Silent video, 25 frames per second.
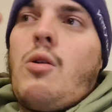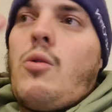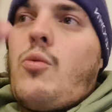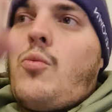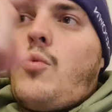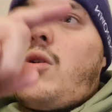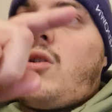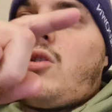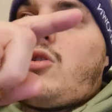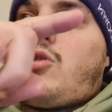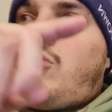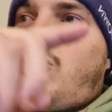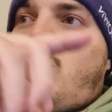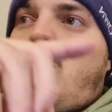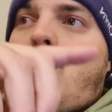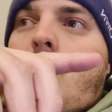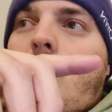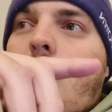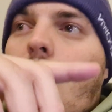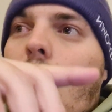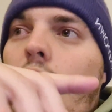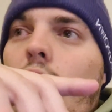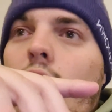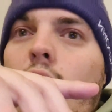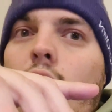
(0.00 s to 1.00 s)
which
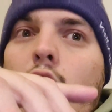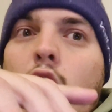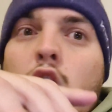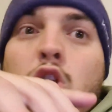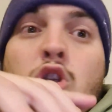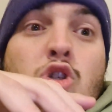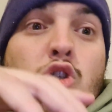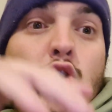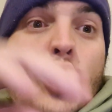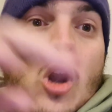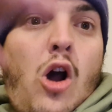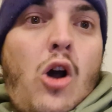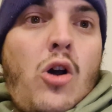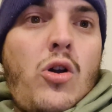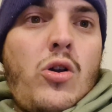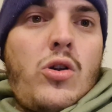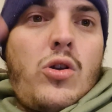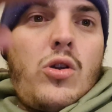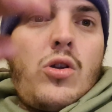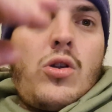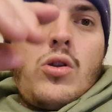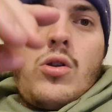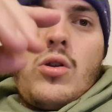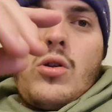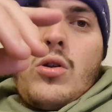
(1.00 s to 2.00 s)
was a shock.